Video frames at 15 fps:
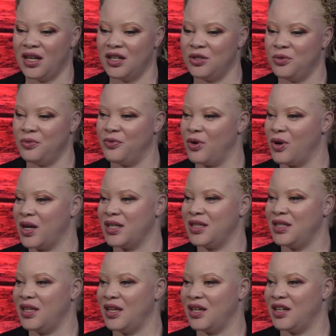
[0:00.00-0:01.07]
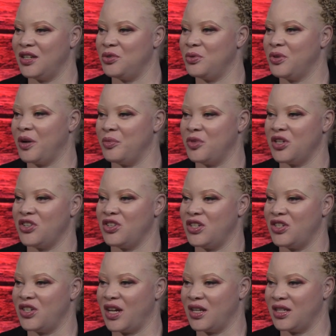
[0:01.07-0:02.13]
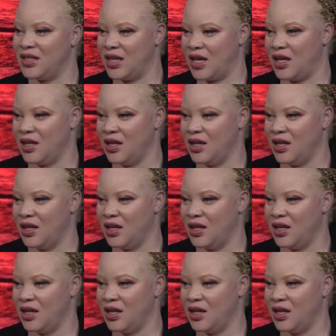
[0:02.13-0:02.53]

tinobva kwakasiyana, tinogamuchira zvinhu zvakasiyana.